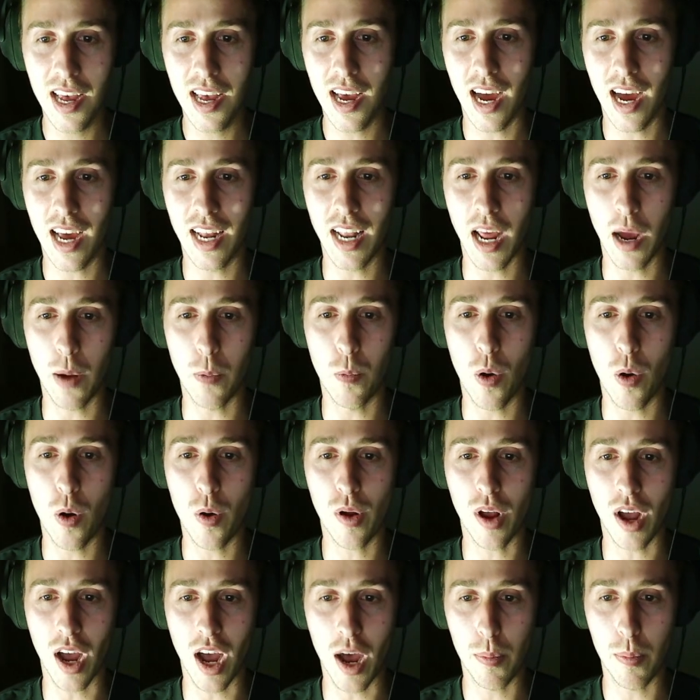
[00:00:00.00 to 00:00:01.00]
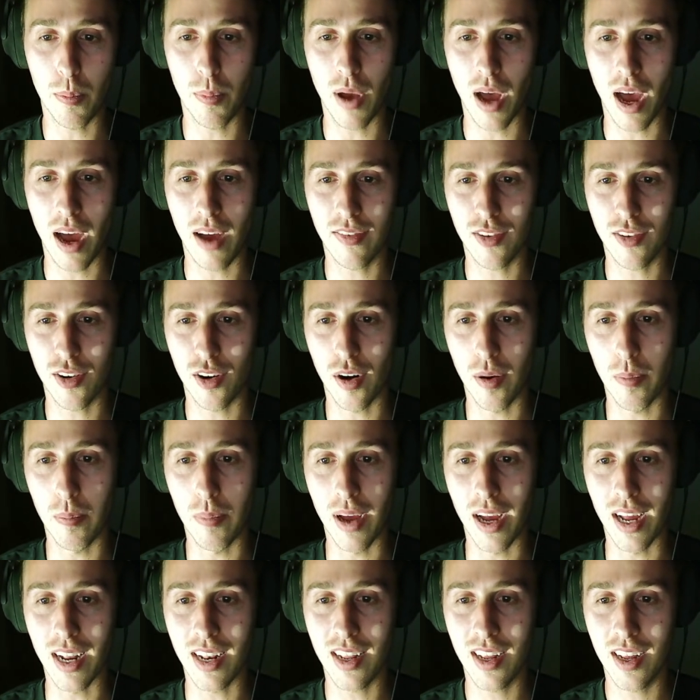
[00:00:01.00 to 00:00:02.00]
and I woke up after a
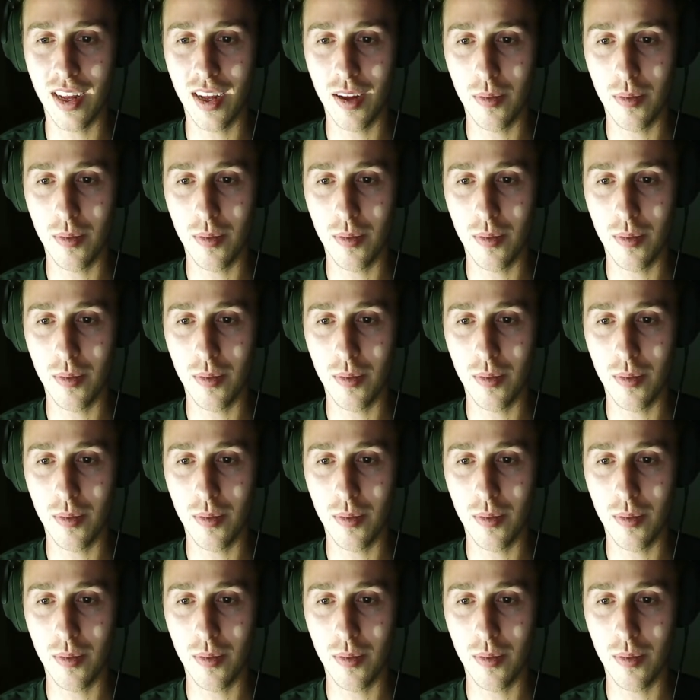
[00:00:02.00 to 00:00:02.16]
bit.